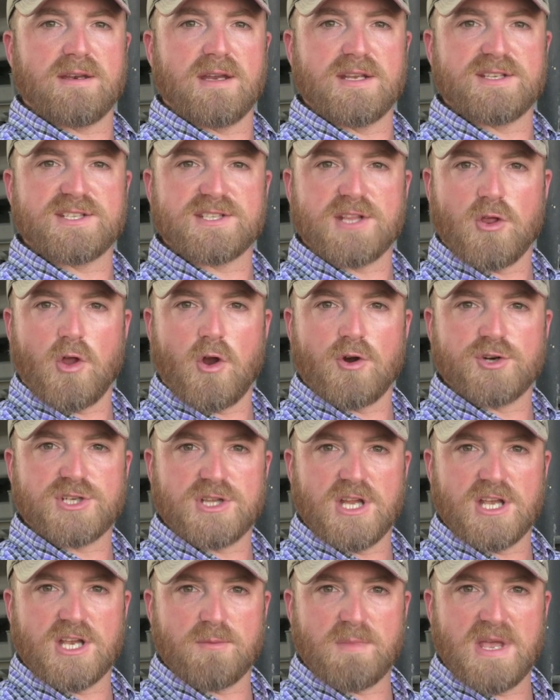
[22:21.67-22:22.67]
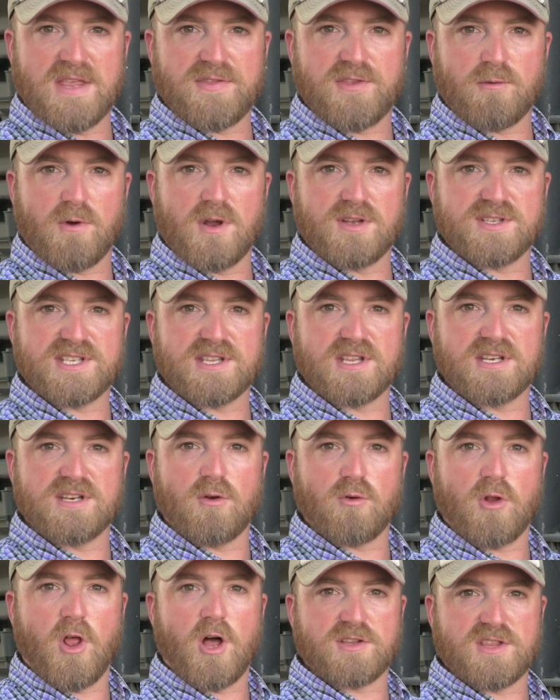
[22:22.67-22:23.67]
It's the large ligament that runs
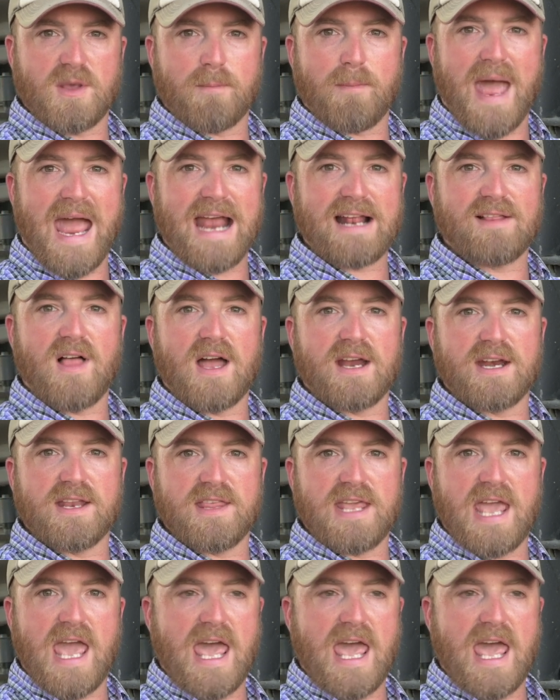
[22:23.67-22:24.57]
along the back line of the